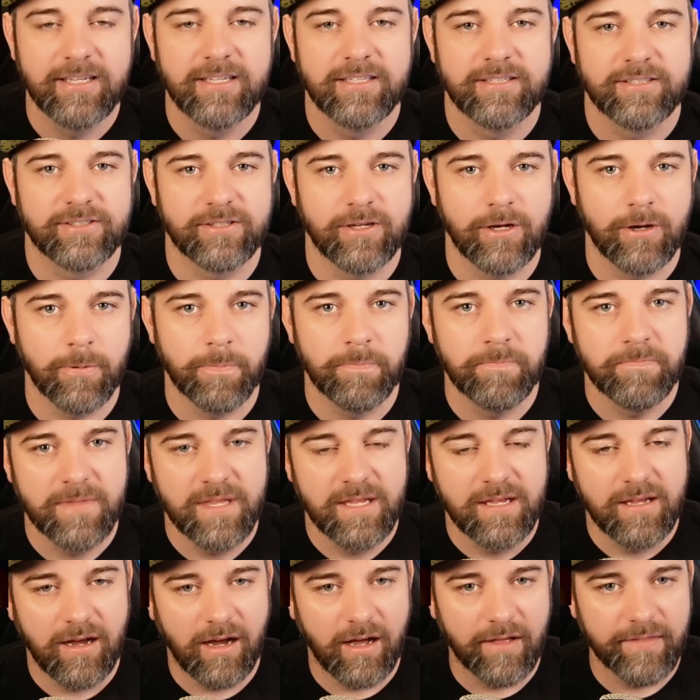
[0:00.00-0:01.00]
So
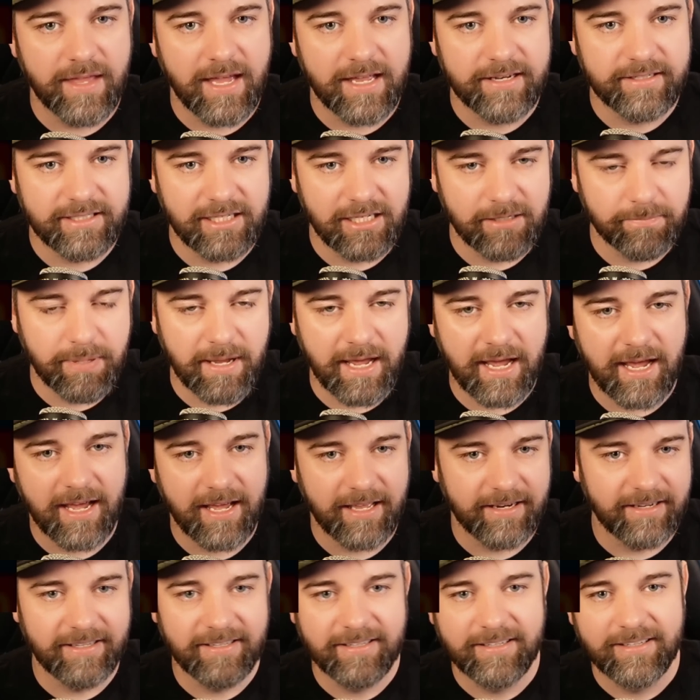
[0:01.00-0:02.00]
on that D-pad,